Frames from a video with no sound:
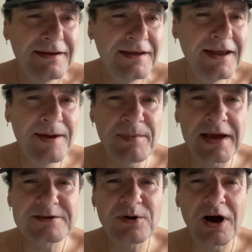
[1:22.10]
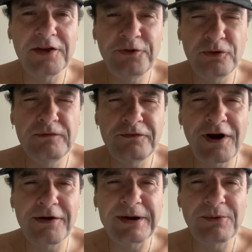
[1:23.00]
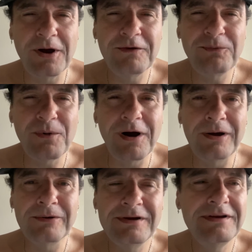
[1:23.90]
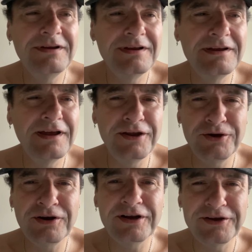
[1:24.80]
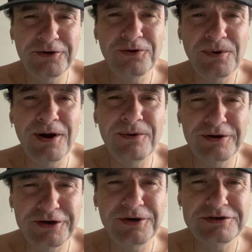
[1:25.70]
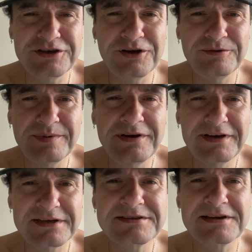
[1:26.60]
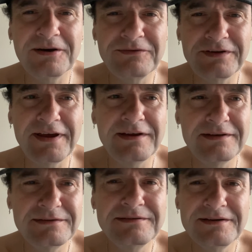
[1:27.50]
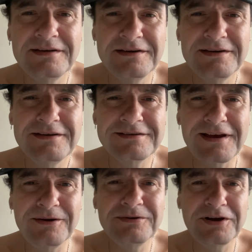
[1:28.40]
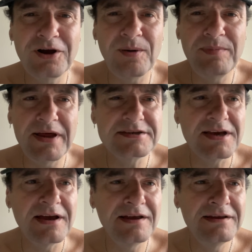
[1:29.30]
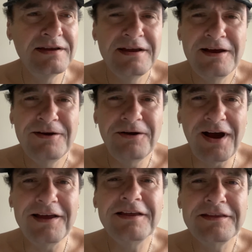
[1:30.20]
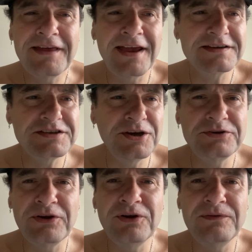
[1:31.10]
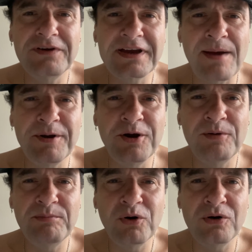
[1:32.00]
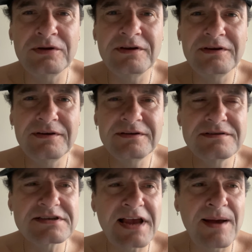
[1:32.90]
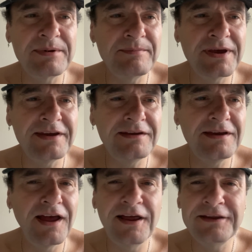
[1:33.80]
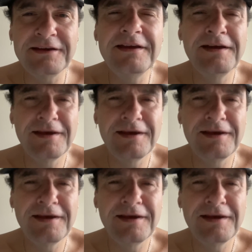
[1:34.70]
it makes what I do very worthwhile and you're going to do well on YouTube yourself. Yeah. So God bless you. All right. Thanks you two for coming on board and subbing me. And